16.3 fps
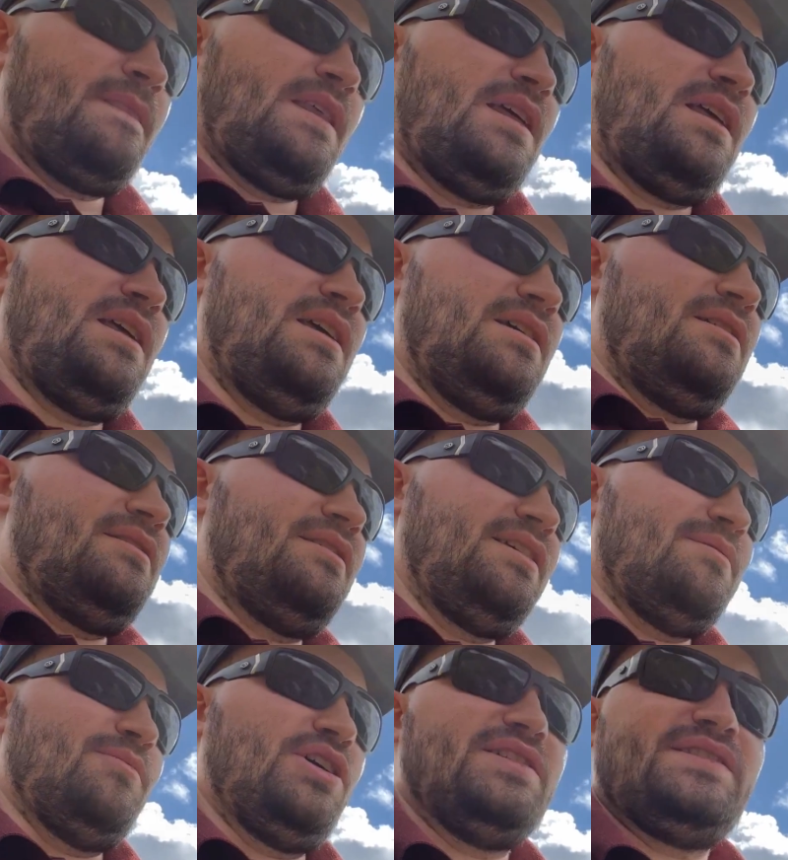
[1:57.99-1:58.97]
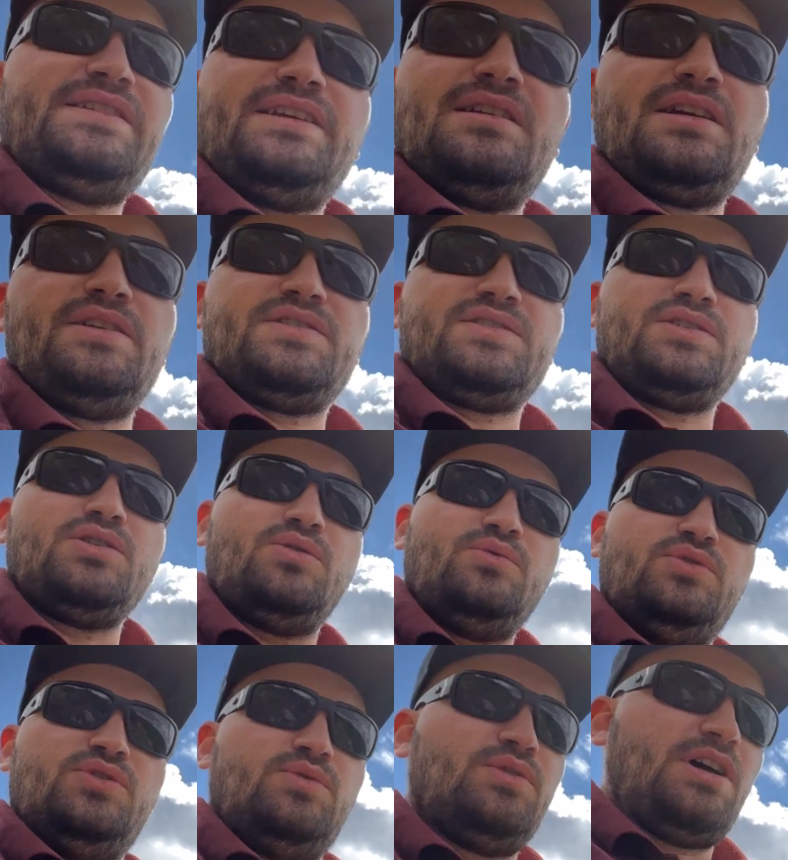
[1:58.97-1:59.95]
and in Montana, I used to go
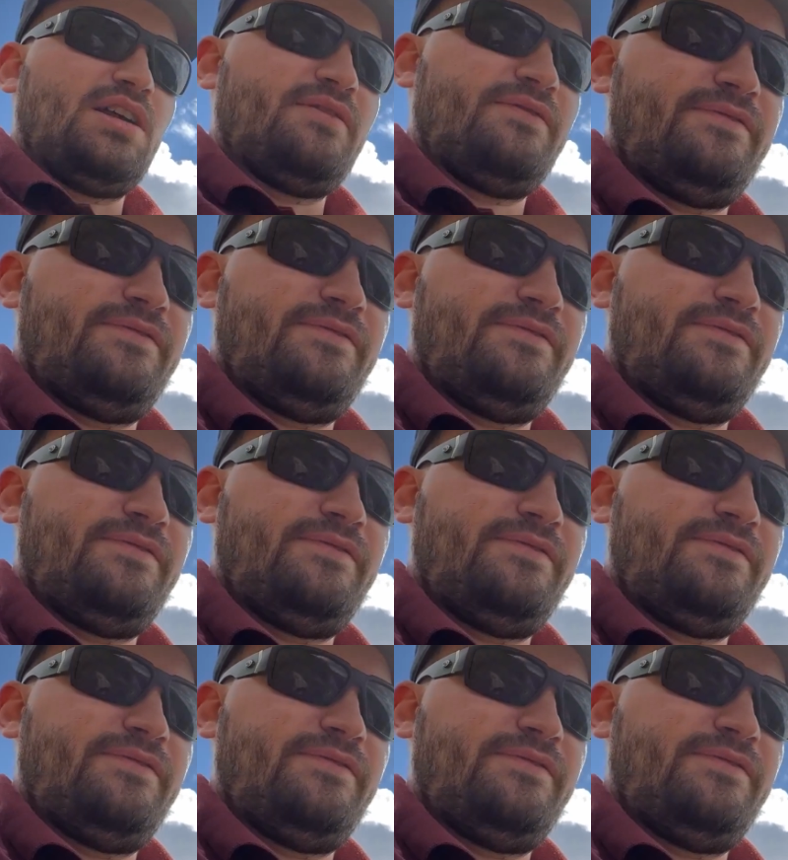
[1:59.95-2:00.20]
do a lot of